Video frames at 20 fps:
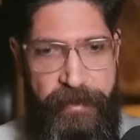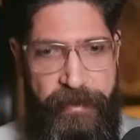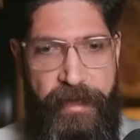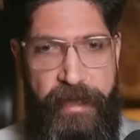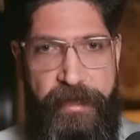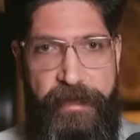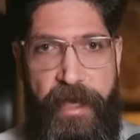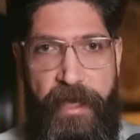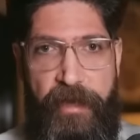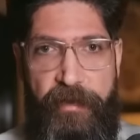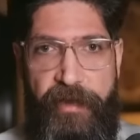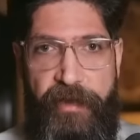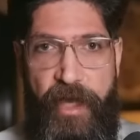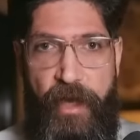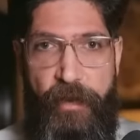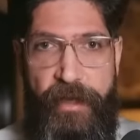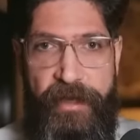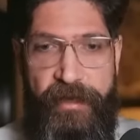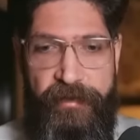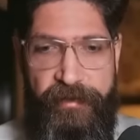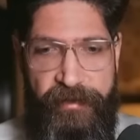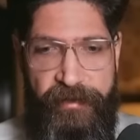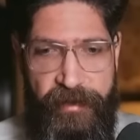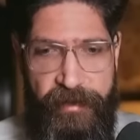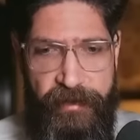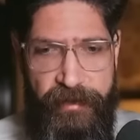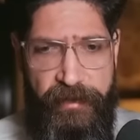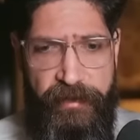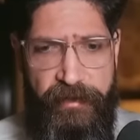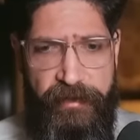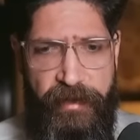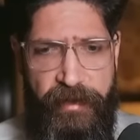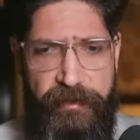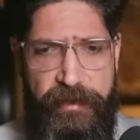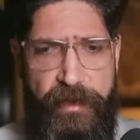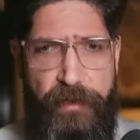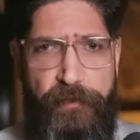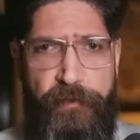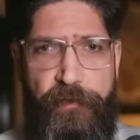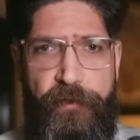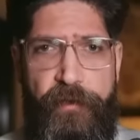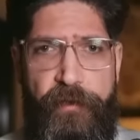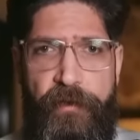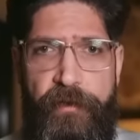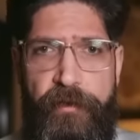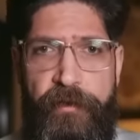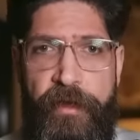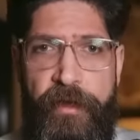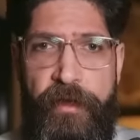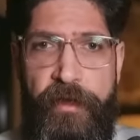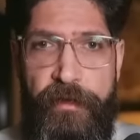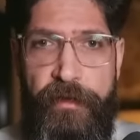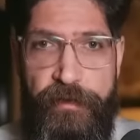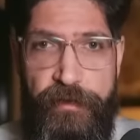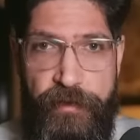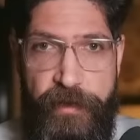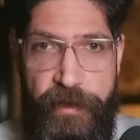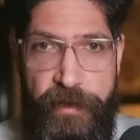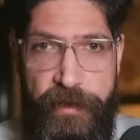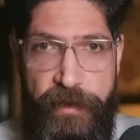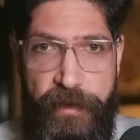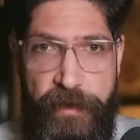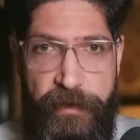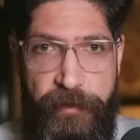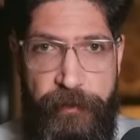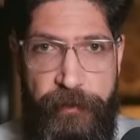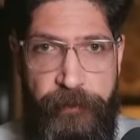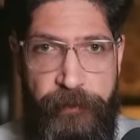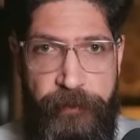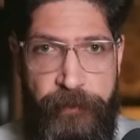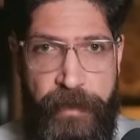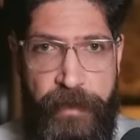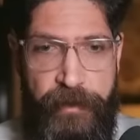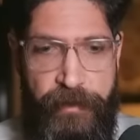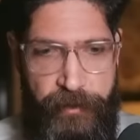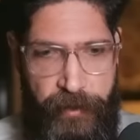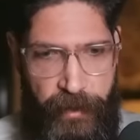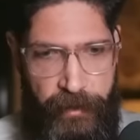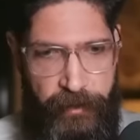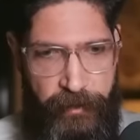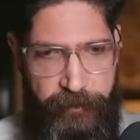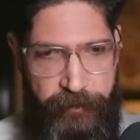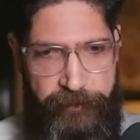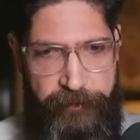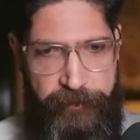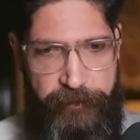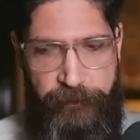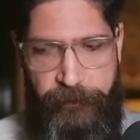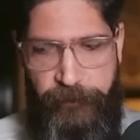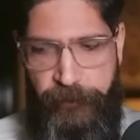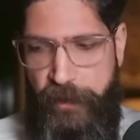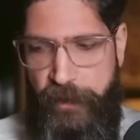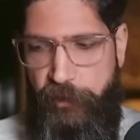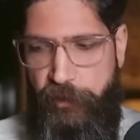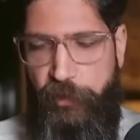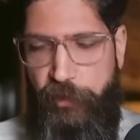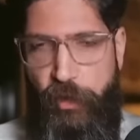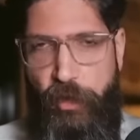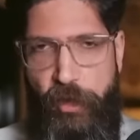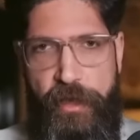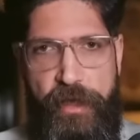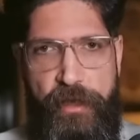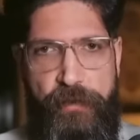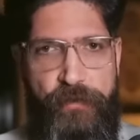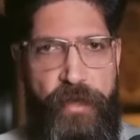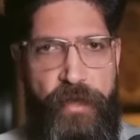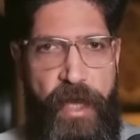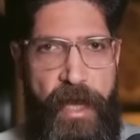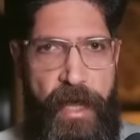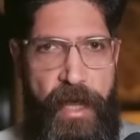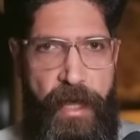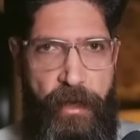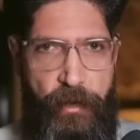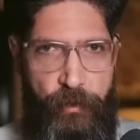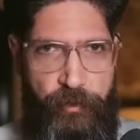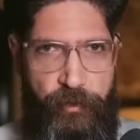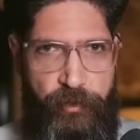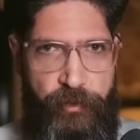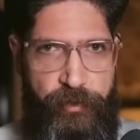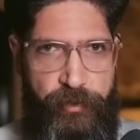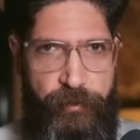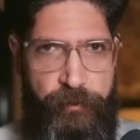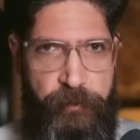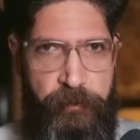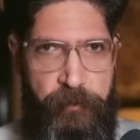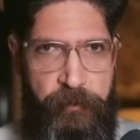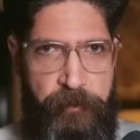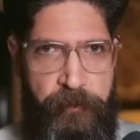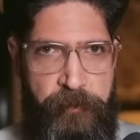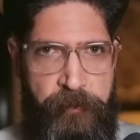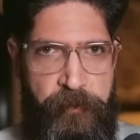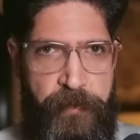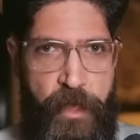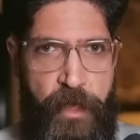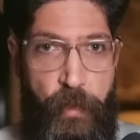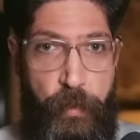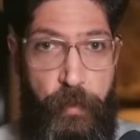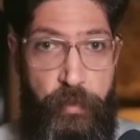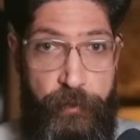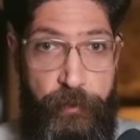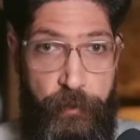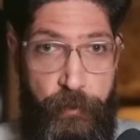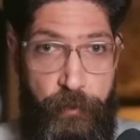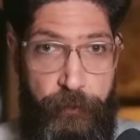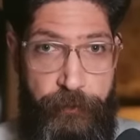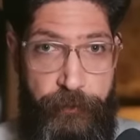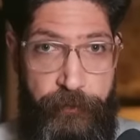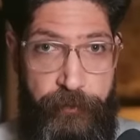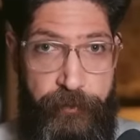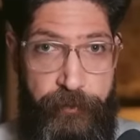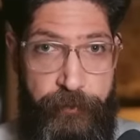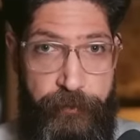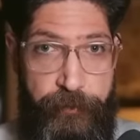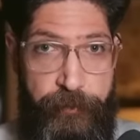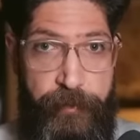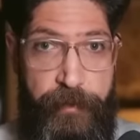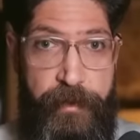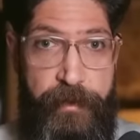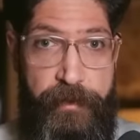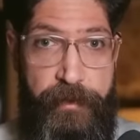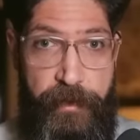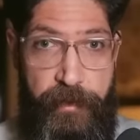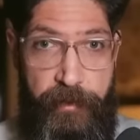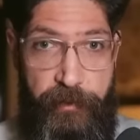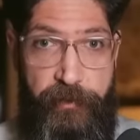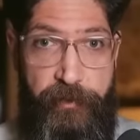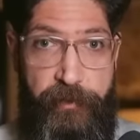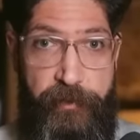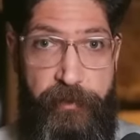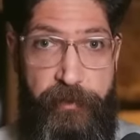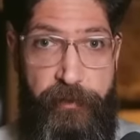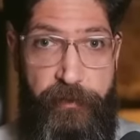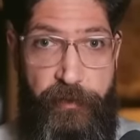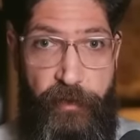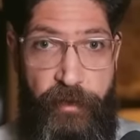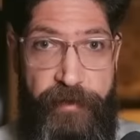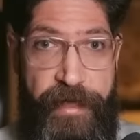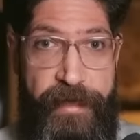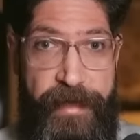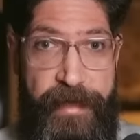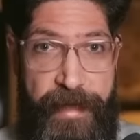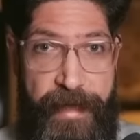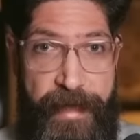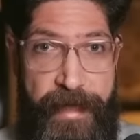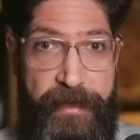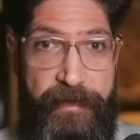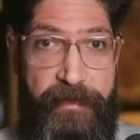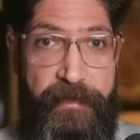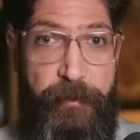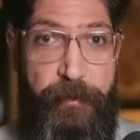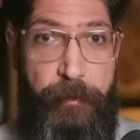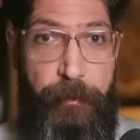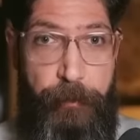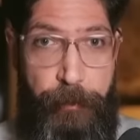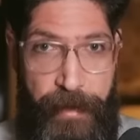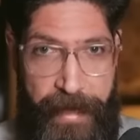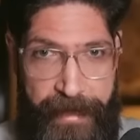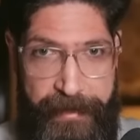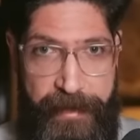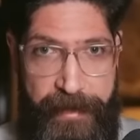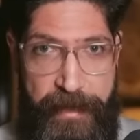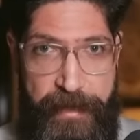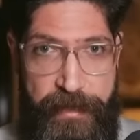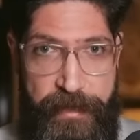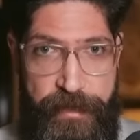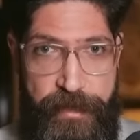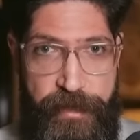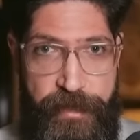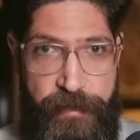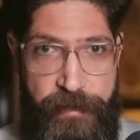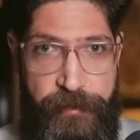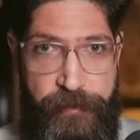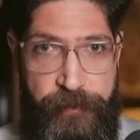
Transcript: that has now exceeded $34 trillion. So if the House approves this foreign aid package,